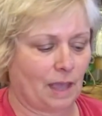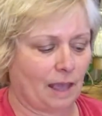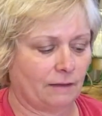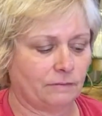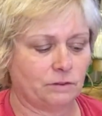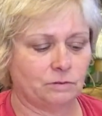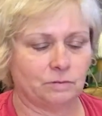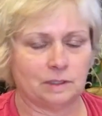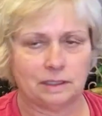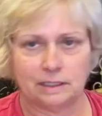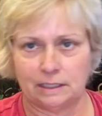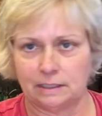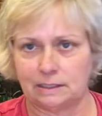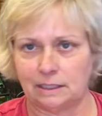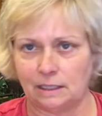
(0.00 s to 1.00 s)
We have to
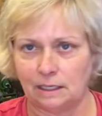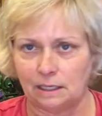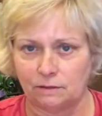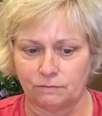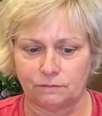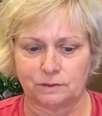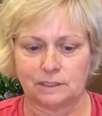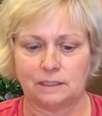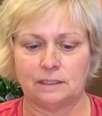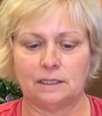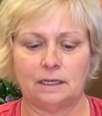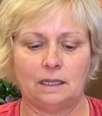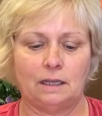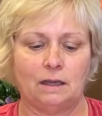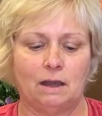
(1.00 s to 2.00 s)
release any
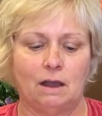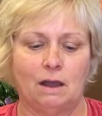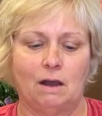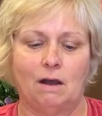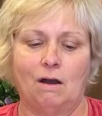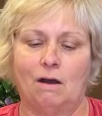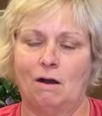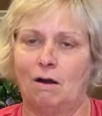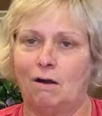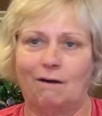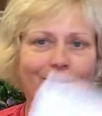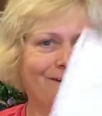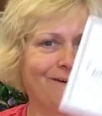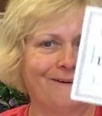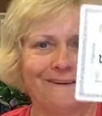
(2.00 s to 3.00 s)
infertility
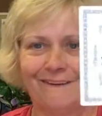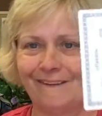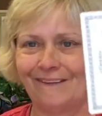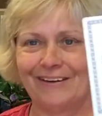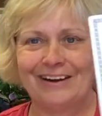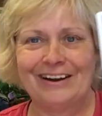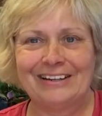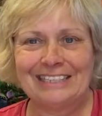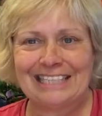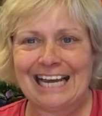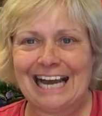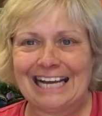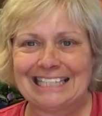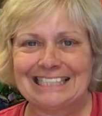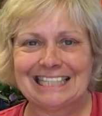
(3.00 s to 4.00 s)
or
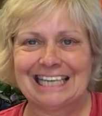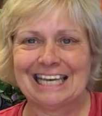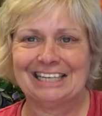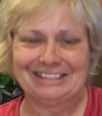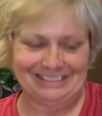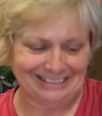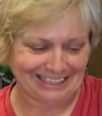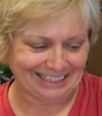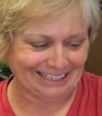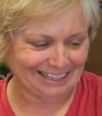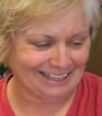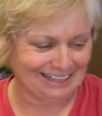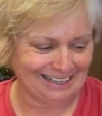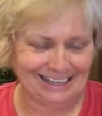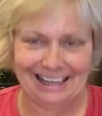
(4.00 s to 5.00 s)
toxic energy.
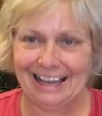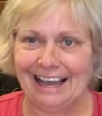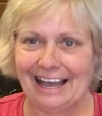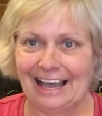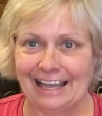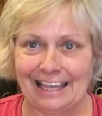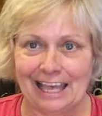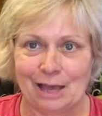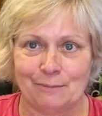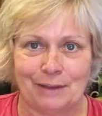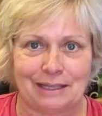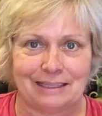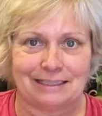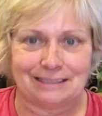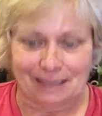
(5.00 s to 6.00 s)
I can't
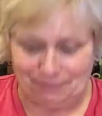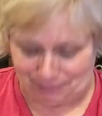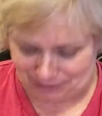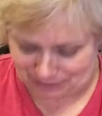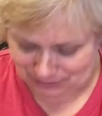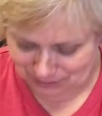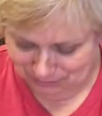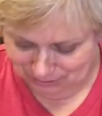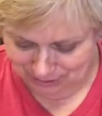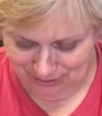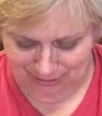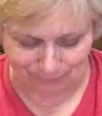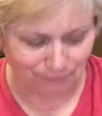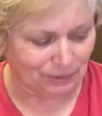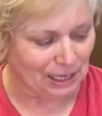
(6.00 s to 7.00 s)
make this up, it's too
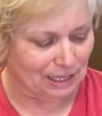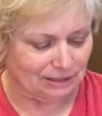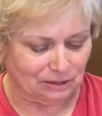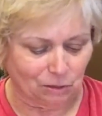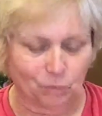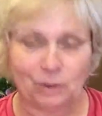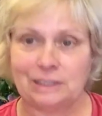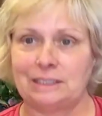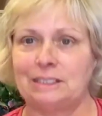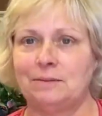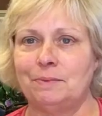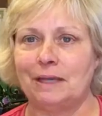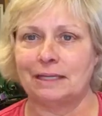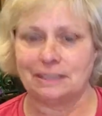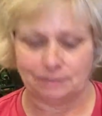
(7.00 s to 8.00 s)
good. So what's to
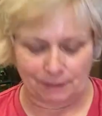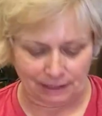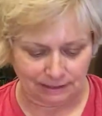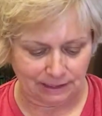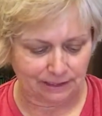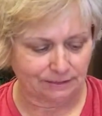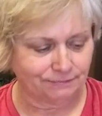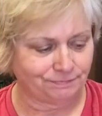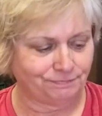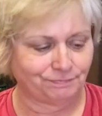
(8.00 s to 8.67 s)
be expected?